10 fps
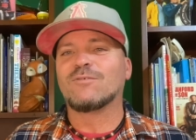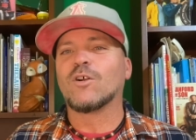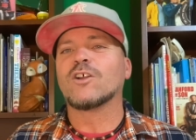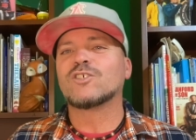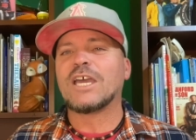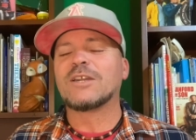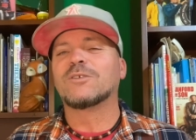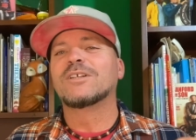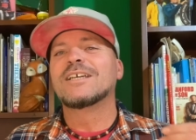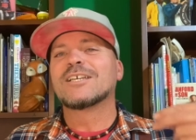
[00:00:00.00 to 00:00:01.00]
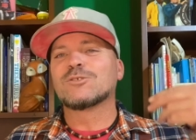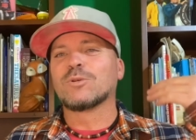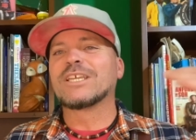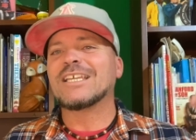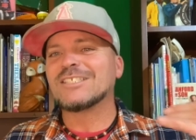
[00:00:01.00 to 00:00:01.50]
for our channel because
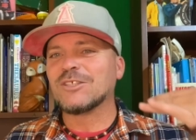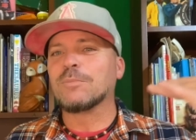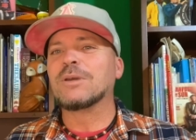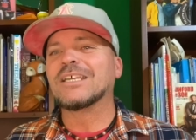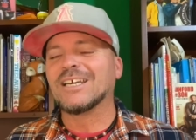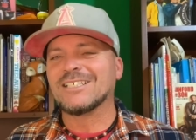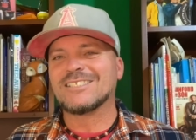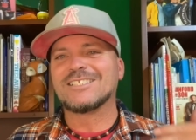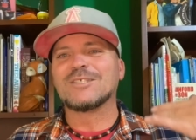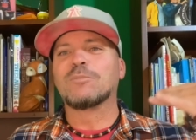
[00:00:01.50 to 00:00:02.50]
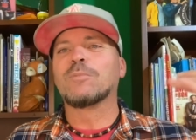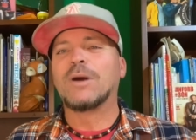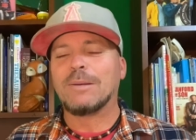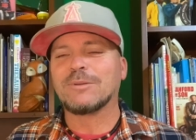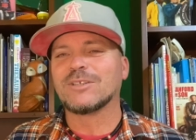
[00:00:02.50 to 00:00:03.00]
we're getting to the big guns, to the more
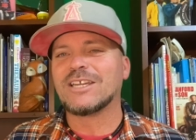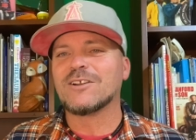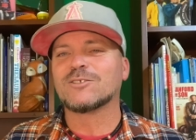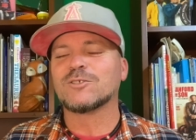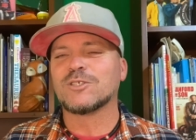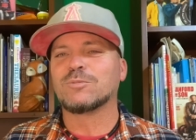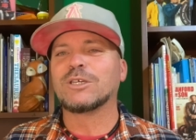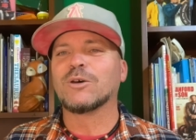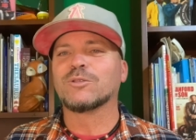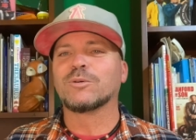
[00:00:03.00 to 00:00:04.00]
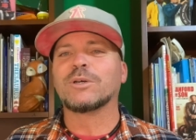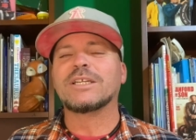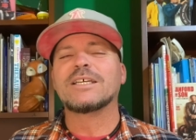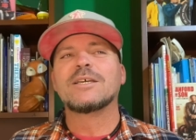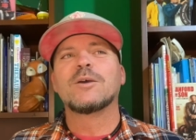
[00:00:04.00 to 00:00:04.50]
popular characters as we go through it.
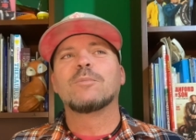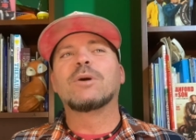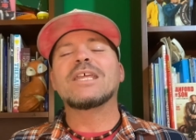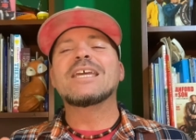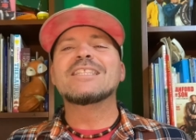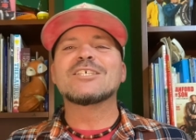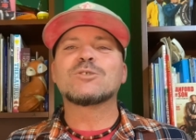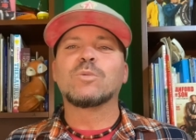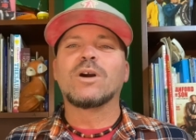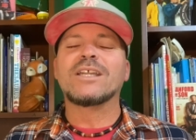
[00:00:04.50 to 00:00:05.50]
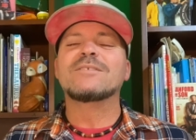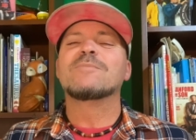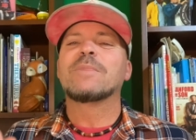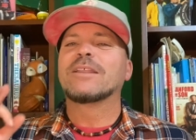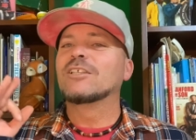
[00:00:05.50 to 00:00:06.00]
But in this one,
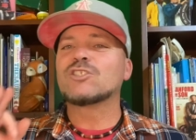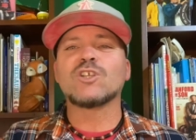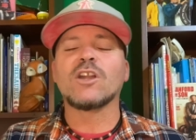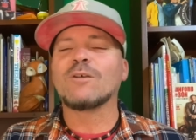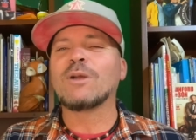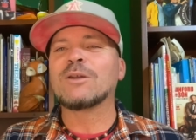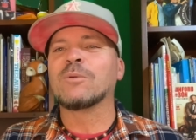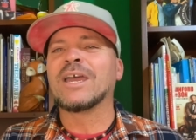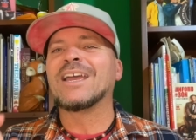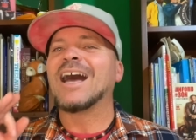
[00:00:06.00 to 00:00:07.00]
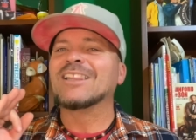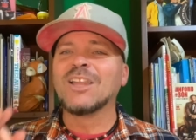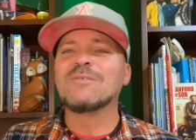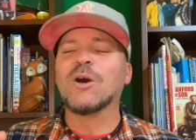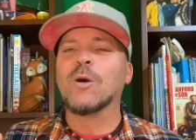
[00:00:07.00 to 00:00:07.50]
let's start out right away. I
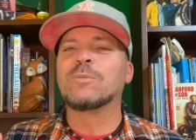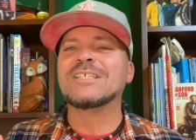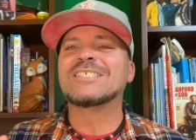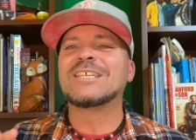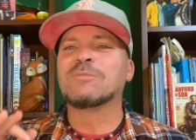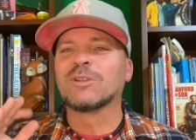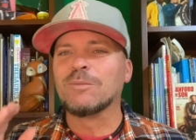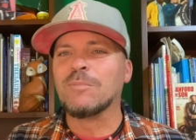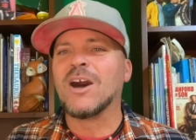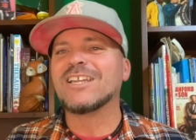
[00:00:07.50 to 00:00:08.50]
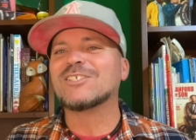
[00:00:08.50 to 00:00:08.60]
love the opening scene where Lamont